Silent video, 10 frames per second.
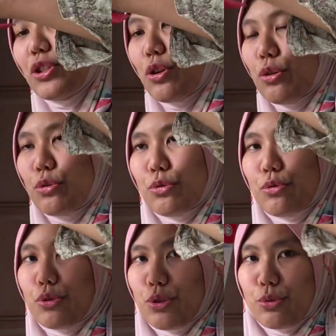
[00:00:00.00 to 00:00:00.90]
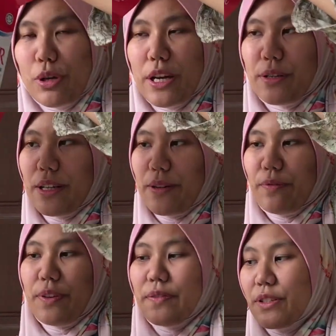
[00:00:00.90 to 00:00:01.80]
So
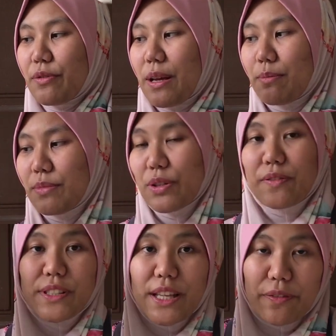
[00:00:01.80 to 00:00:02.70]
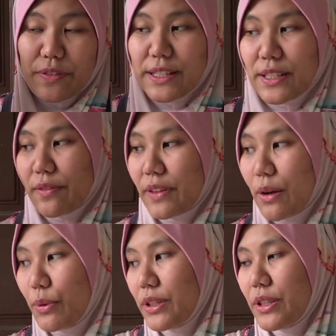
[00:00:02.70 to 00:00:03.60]
250 grams of self-raising flour.